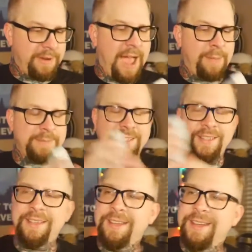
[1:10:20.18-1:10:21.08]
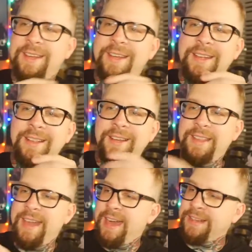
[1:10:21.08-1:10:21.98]
wraps. Look
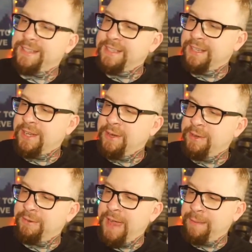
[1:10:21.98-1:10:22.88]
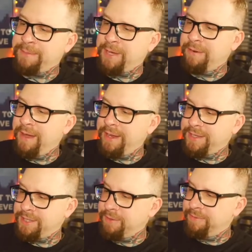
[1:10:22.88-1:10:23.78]
at that, silicone wrapped already.
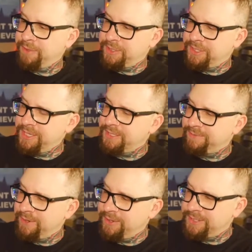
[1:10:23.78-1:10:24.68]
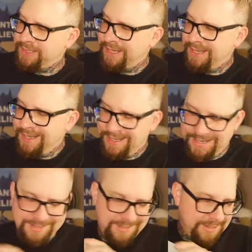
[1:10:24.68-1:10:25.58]
So first things first,
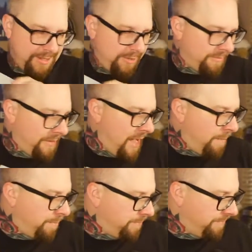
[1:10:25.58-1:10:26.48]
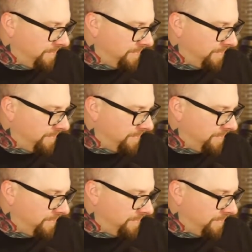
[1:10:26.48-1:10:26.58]
silicone wrap,